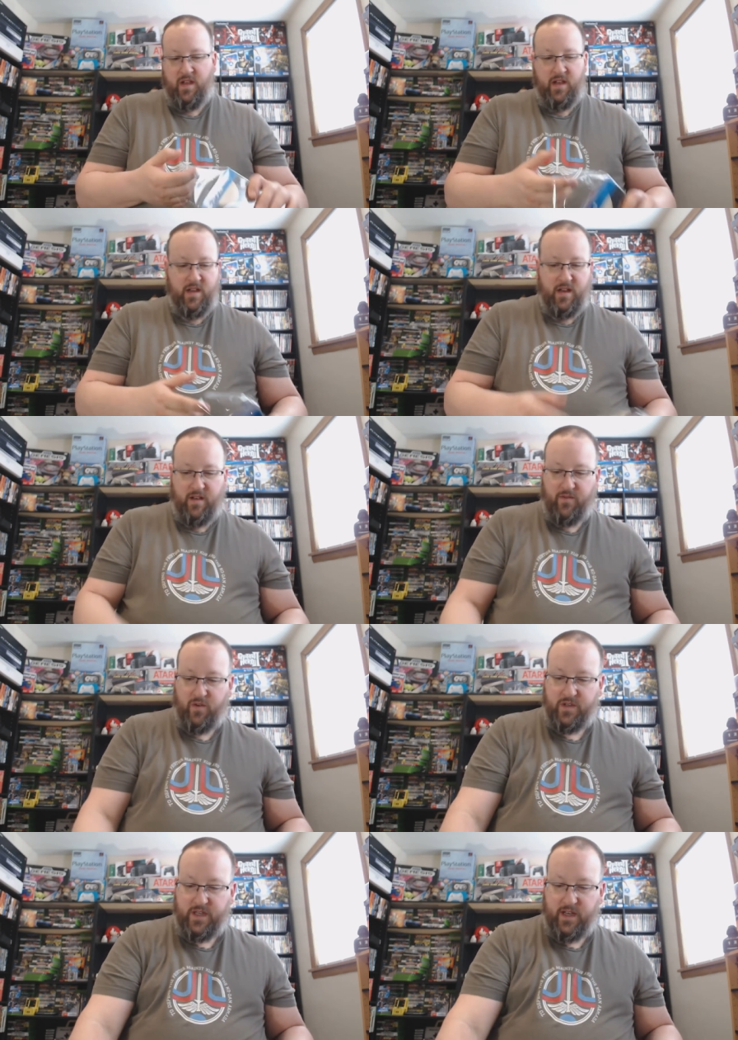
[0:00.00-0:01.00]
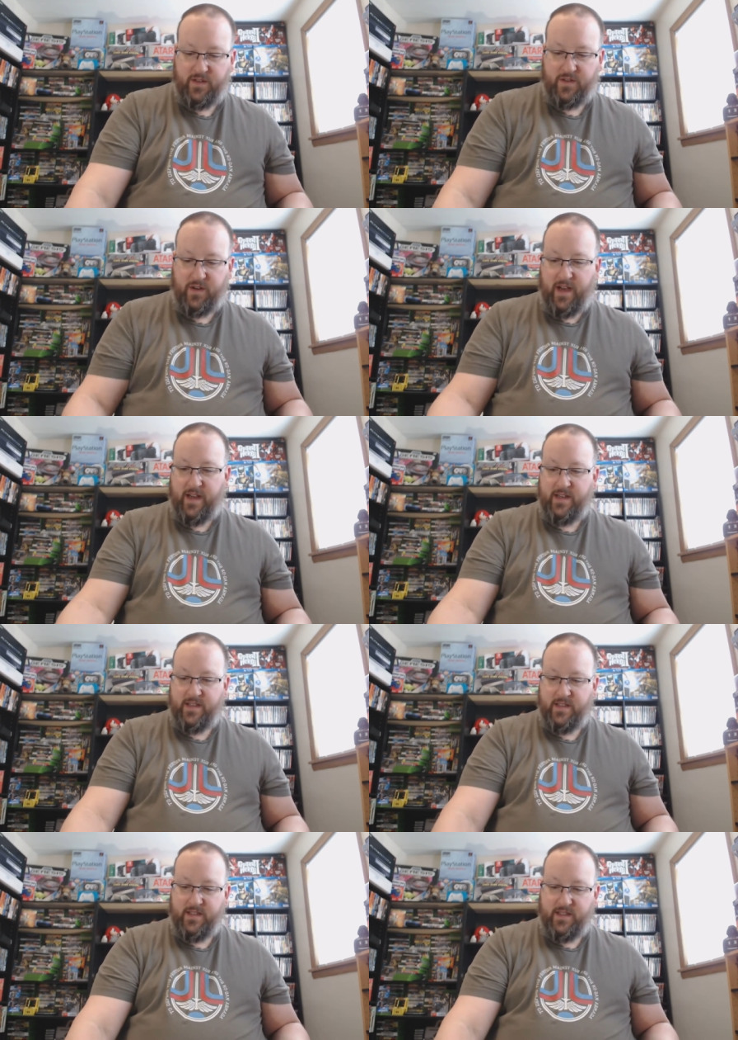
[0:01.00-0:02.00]
Now, of course, I also got
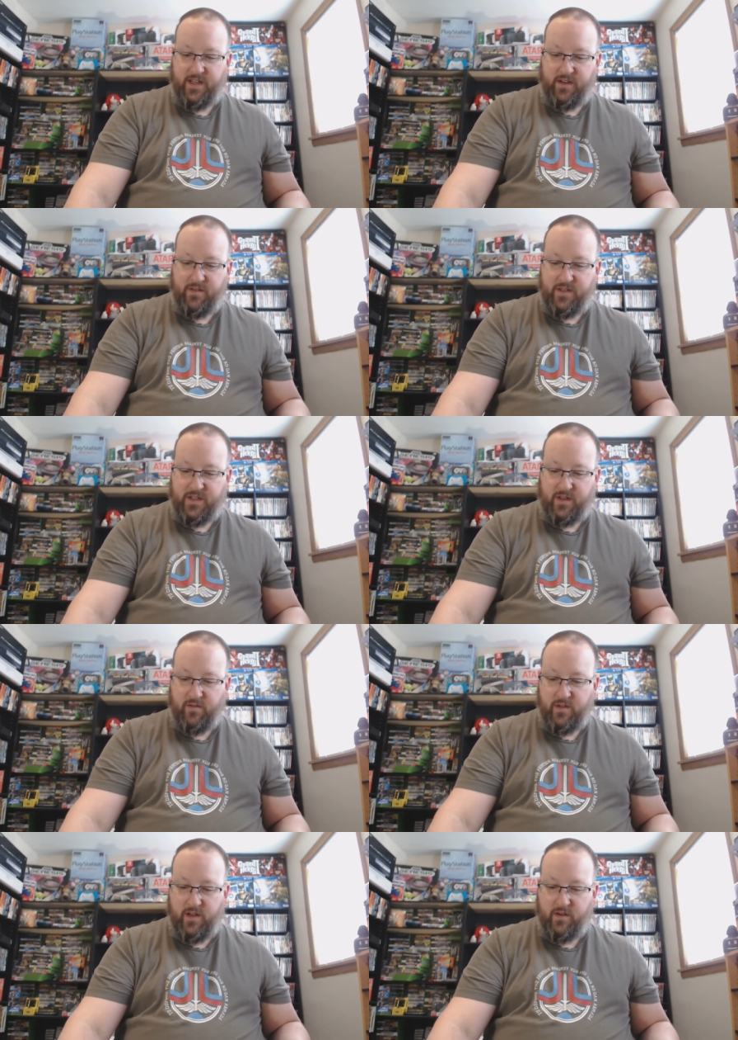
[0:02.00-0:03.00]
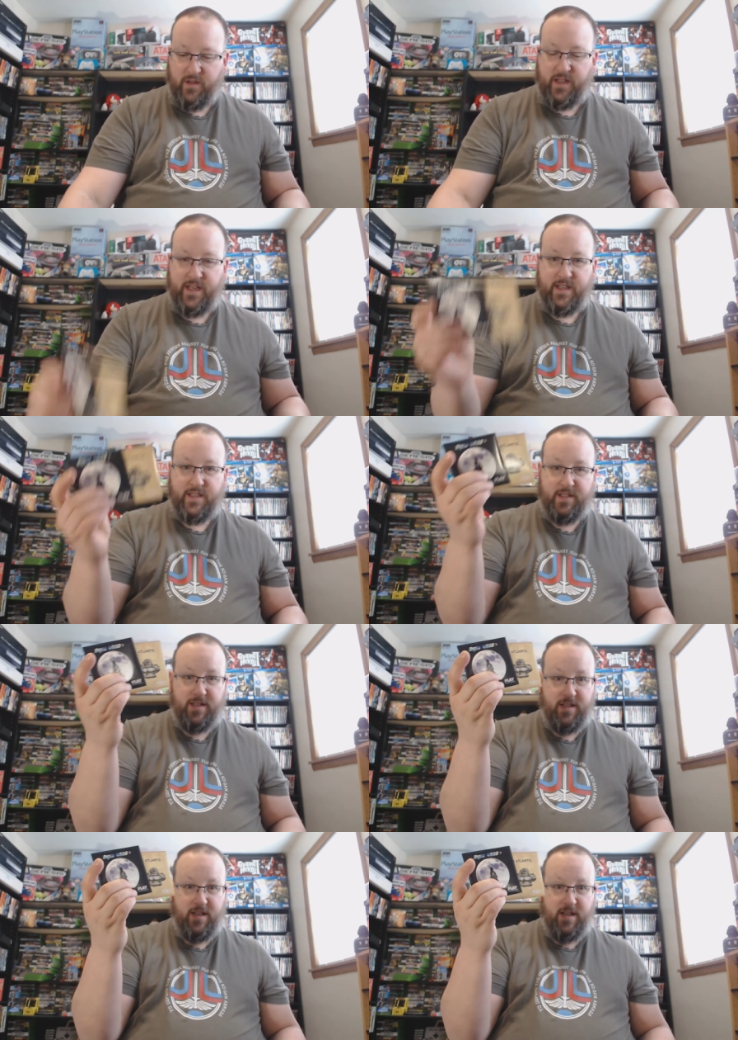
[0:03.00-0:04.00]
stickers to go along with these,
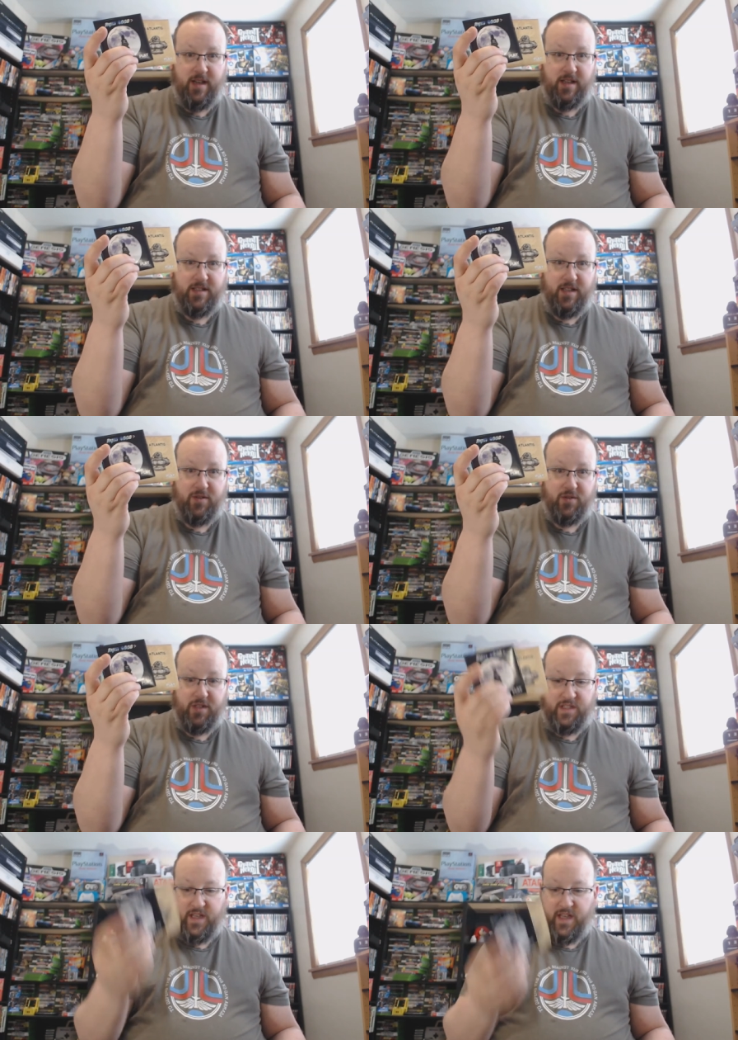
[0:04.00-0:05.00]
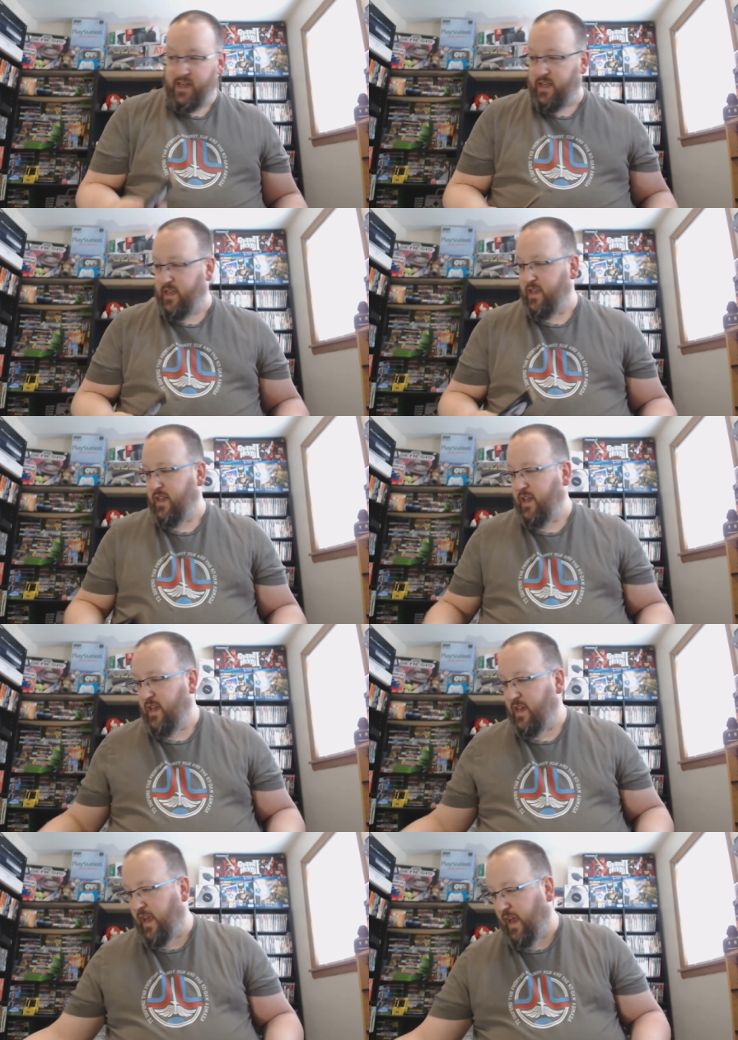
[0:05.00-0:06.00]
as they usually send,
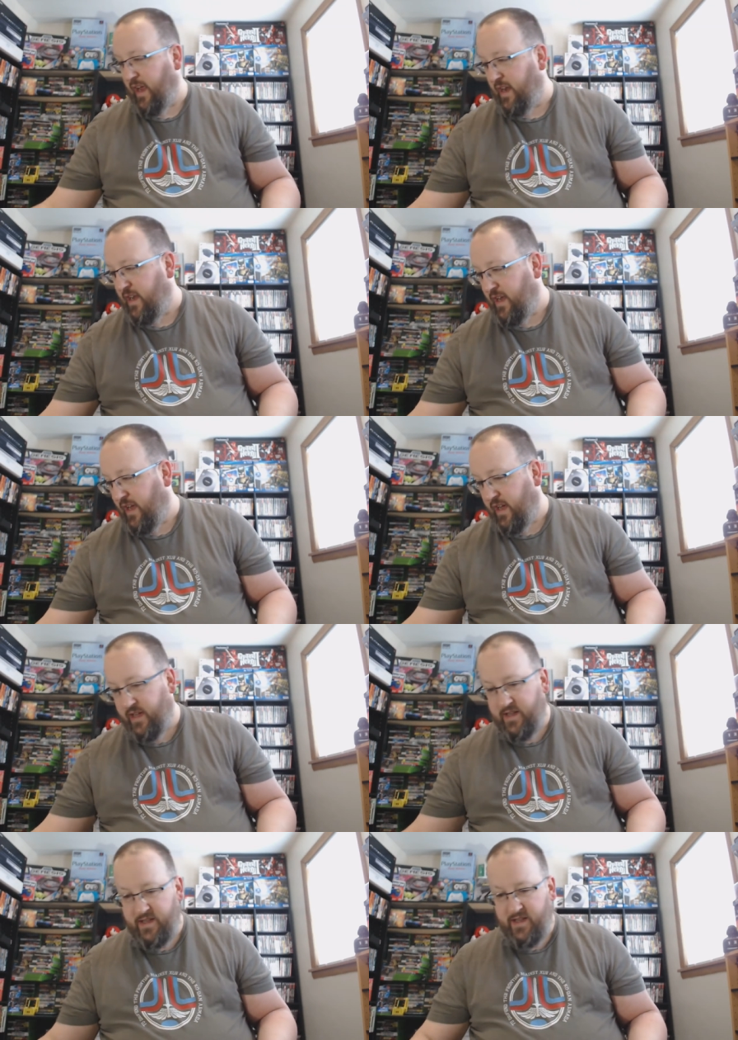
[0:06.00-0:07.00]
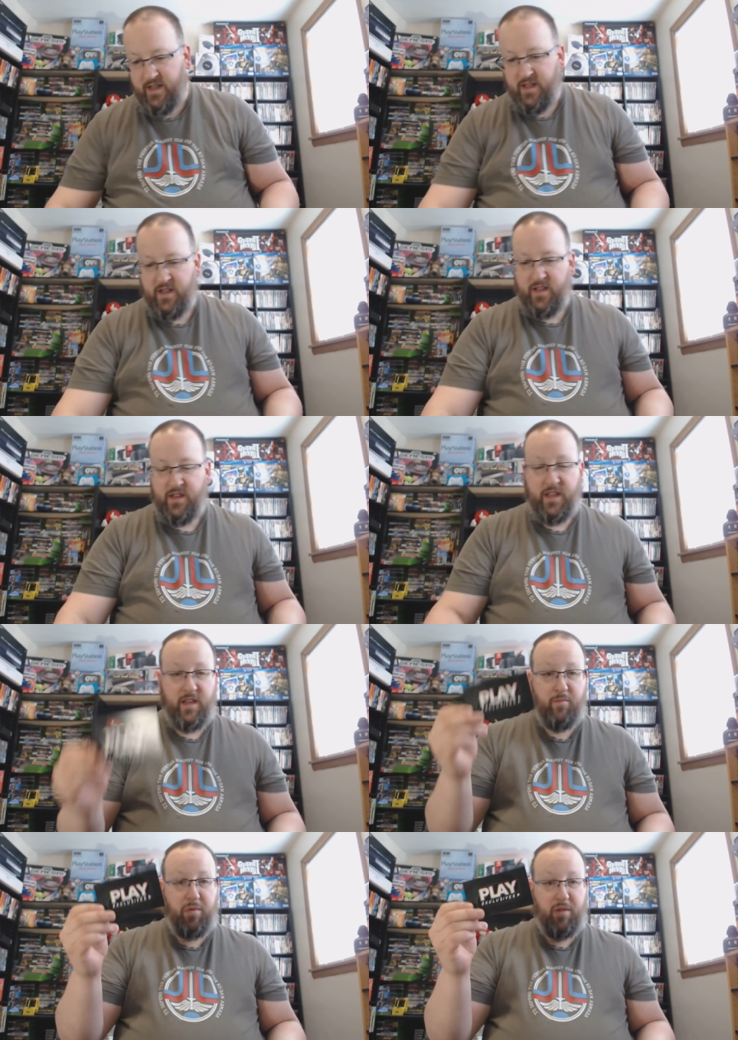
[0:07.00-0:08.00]
and uh, the
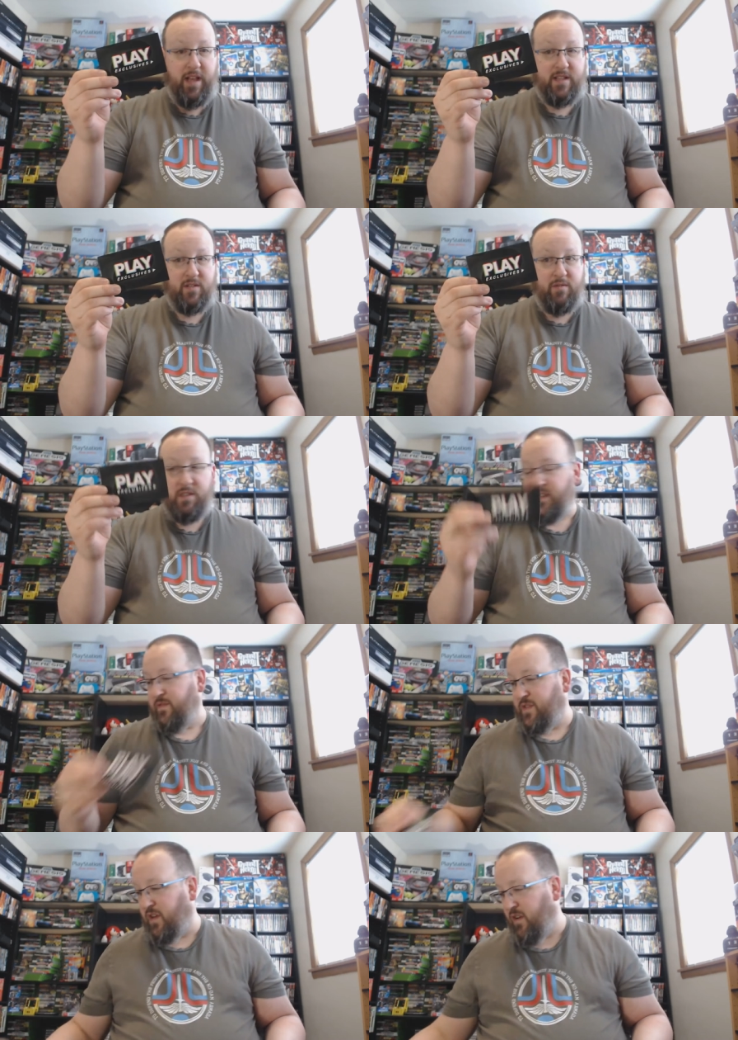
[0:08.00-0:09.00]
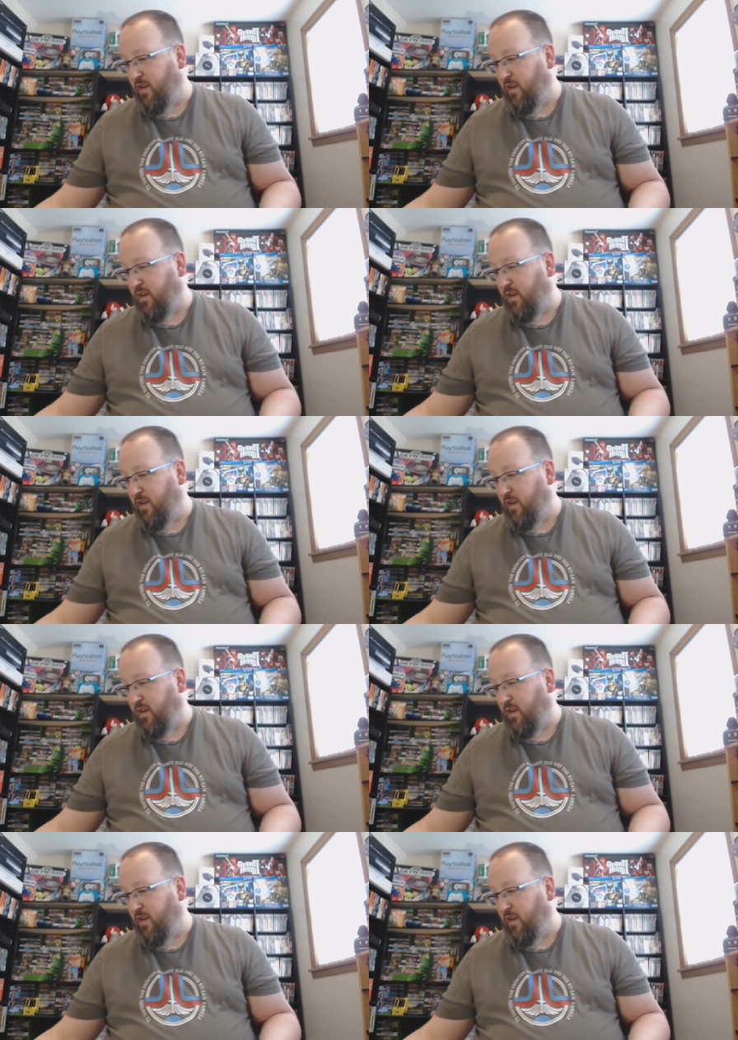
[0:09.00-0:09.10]
Play Exclusives card,